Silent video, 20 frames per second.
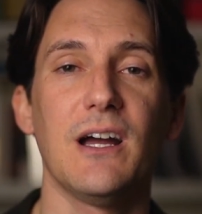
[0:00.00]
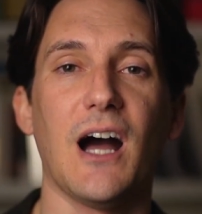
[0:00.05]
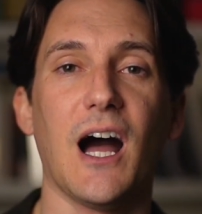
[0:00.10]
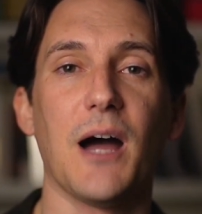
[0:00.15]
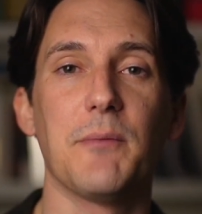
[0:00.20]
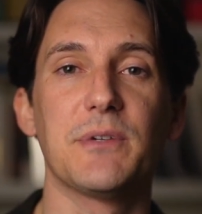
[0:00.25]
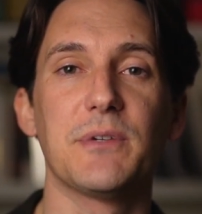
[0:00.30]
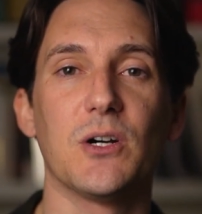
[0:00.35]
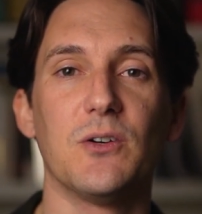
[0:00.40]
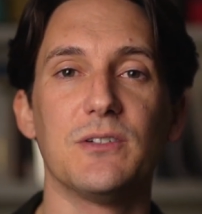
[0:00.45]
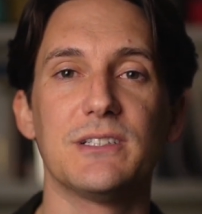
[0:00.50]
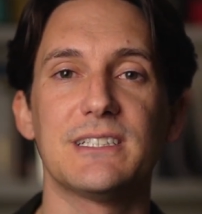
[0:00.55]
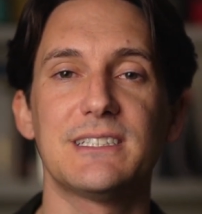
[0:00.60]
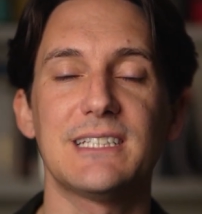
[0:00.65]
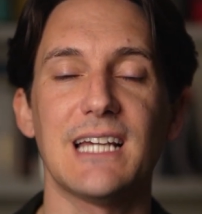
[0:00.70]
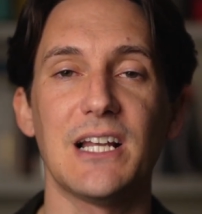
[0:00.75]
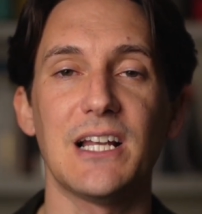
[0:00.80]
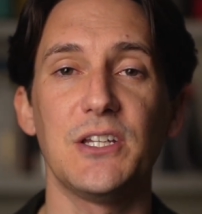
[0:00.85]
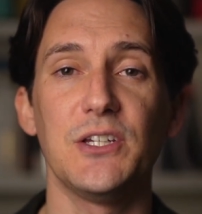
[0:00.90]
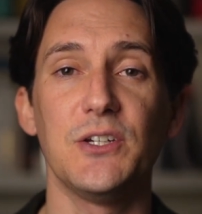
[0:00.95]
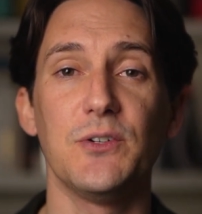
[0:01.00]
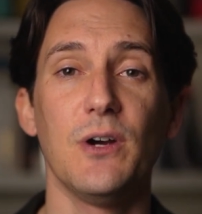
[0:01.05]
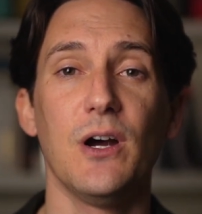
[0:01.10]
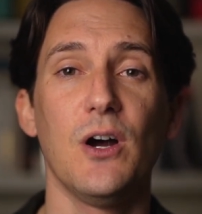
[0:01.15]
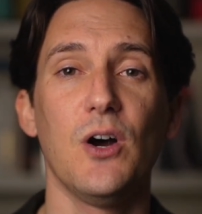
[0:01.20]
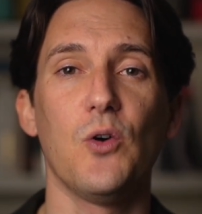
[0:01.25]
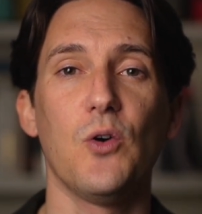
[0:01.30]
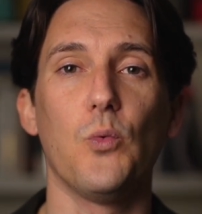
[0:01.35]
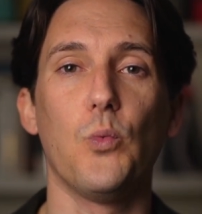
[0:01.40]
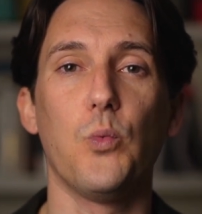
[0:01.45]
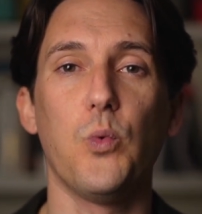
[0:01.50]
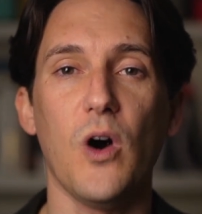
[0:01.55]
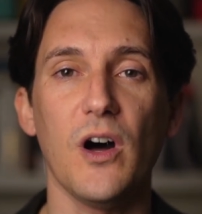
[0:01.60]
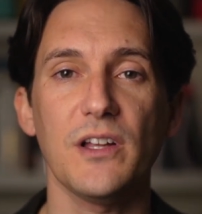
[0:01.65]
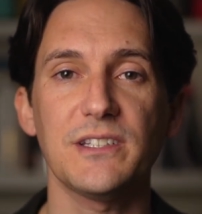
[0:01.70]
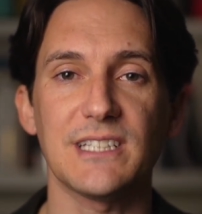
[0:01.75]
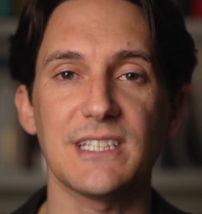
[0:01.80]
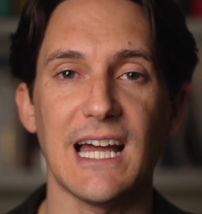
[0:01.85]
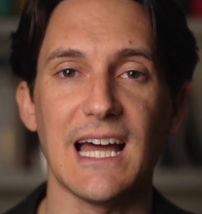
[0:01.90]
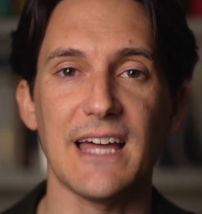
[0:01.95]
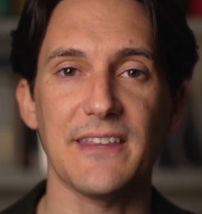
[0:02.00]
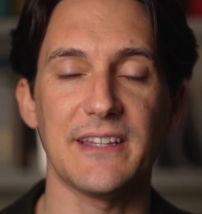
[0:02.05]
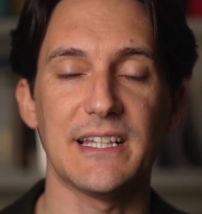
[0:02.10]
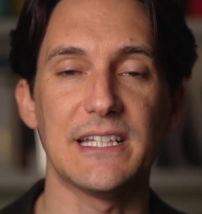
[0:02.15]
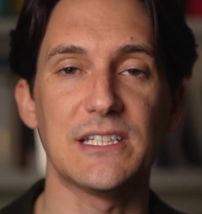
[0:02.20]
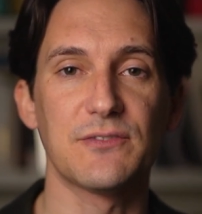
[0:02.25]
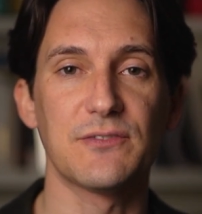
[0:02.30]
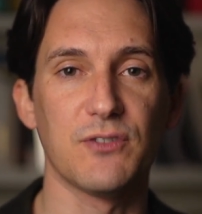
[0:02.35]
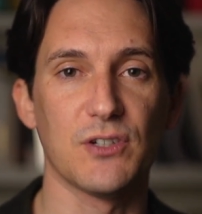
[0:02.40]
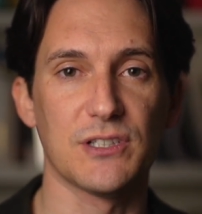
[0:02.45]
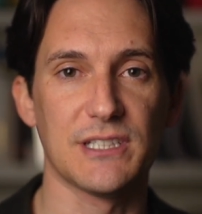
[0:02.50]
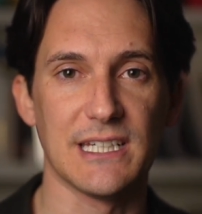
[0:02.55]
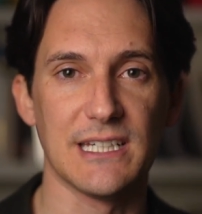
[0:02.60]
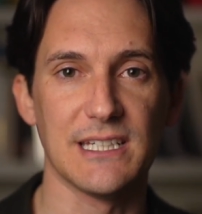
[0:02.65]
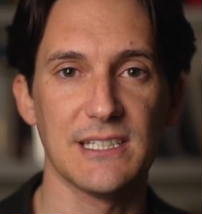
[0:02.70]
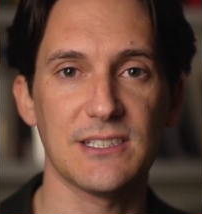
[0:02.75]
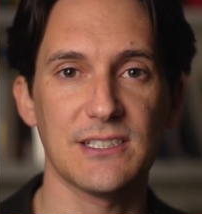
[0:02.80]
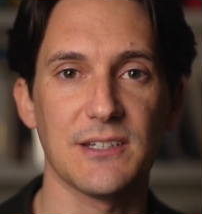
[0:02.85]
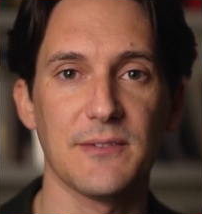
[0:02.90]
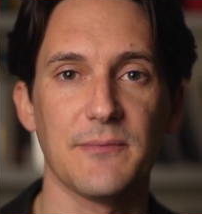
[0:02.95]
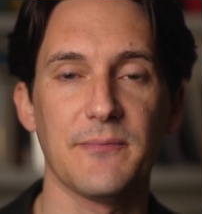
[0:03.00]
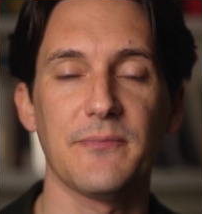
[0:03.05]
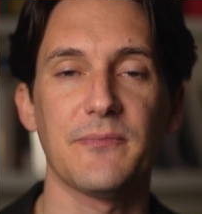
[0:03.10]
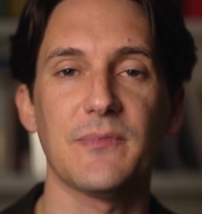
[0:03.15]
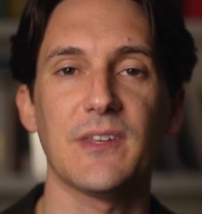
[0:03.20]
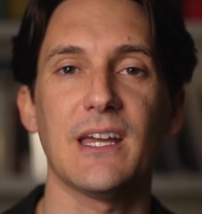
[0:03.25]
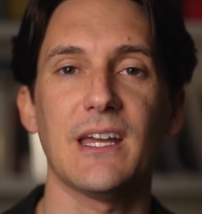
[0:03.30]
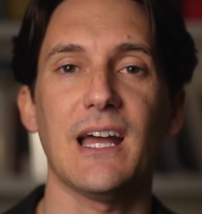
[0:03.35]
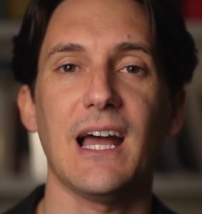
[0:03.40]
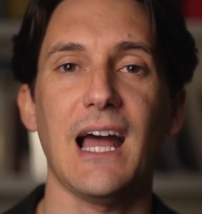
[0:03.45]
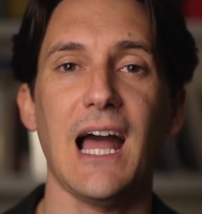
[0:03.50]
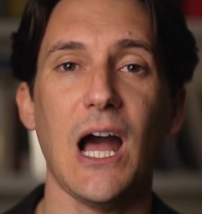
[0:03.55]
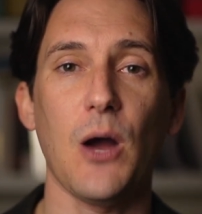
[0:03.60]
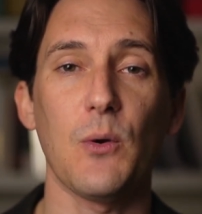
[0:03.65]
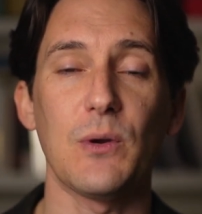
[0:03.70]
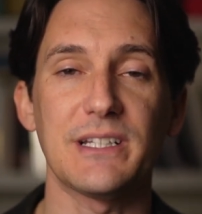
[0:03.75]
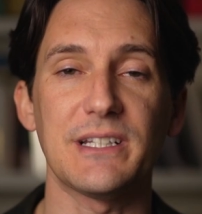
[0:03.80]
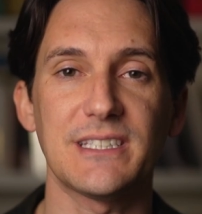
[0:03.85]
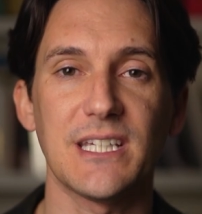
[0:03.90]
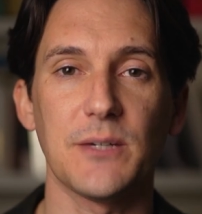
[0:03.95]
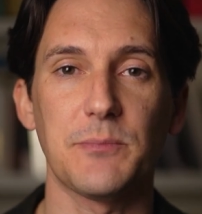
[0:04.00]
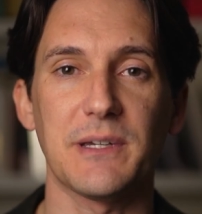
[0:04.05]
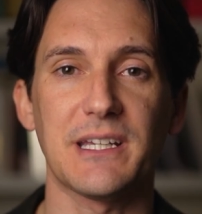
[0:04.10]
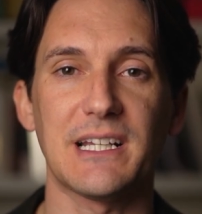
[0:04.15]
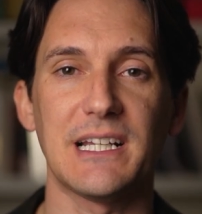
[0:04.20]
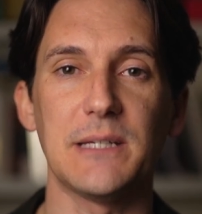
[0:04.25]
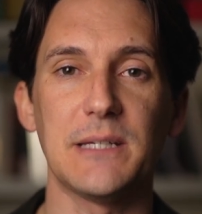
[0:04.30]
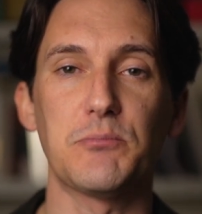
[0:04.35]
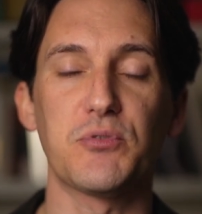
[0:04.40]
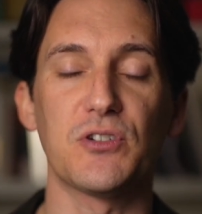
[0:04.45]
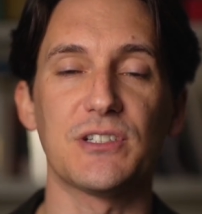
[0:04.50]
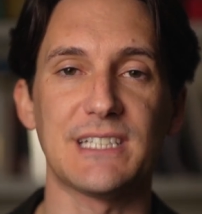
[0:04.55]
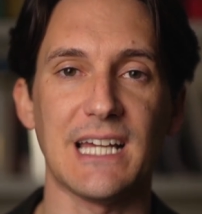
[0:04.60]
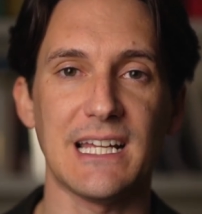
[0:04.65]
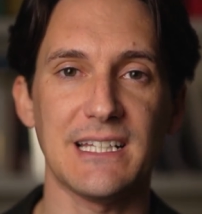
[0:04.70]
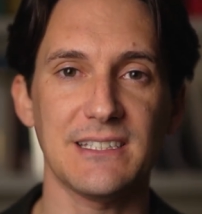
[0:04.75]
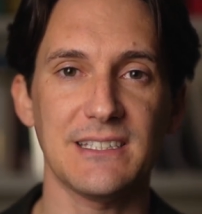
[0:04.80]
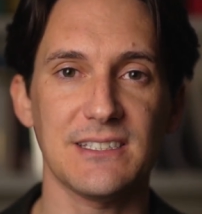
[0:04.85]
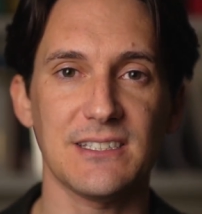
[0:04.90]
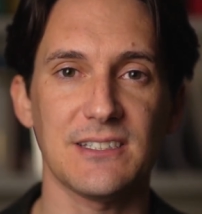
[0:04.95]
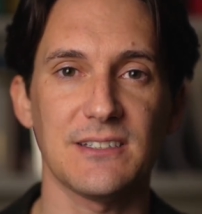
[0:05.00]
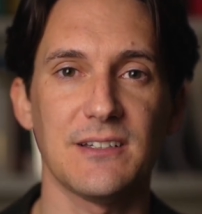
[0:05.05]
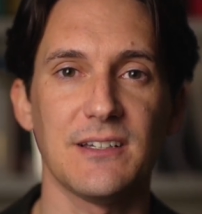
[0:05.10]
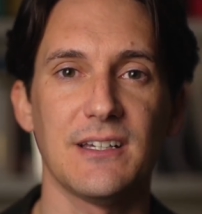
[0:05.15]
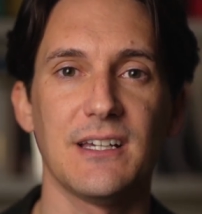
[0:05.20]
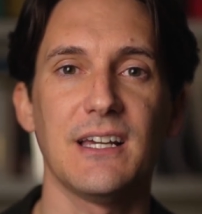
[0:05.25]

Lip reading: I'm going to tell you what athlete's foot is, how it typically presents,